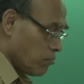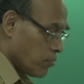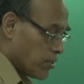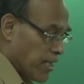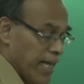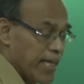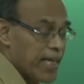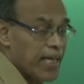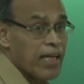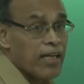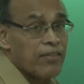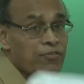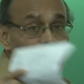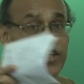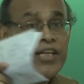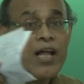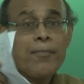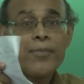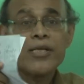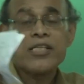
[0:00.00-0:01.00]
taking a
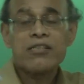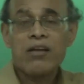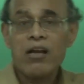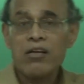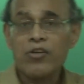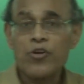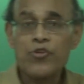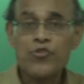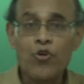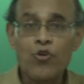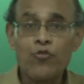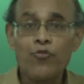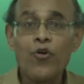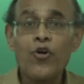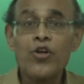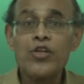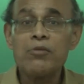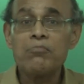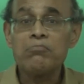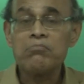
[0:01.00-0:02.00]
3-dimensional control
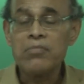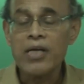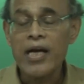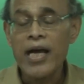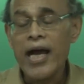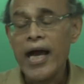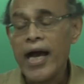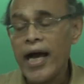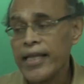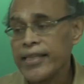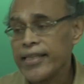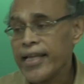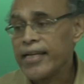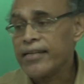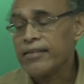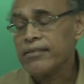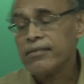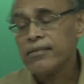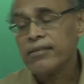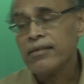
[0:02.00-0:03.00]
volume and
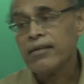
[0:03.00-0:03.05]
then